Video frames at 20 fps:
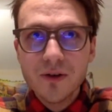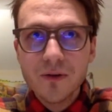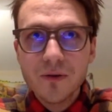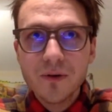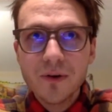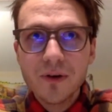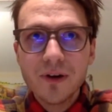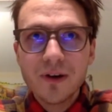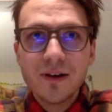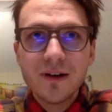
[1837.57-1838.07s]

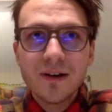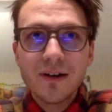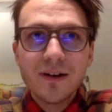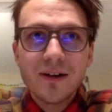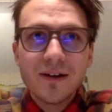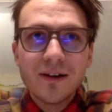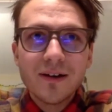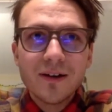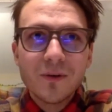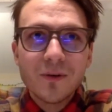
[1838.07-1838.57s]
So
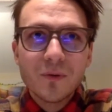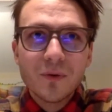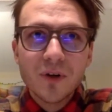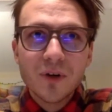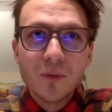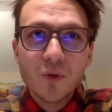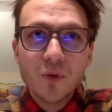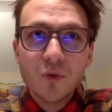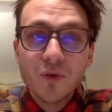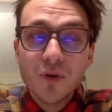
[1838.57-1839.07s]

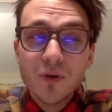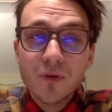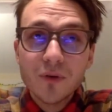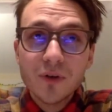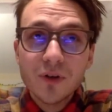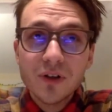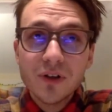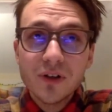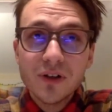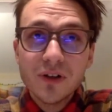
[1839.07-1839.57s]
when I
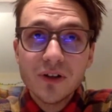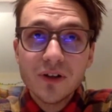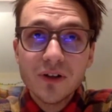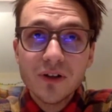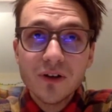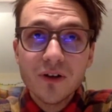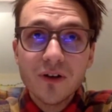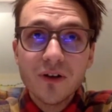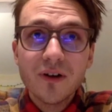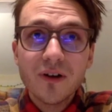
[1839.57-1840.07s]
moved over
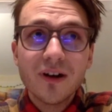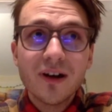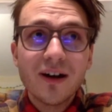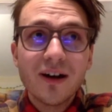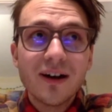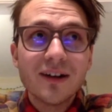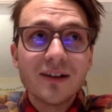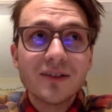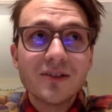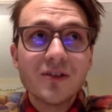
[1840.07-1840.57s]
here,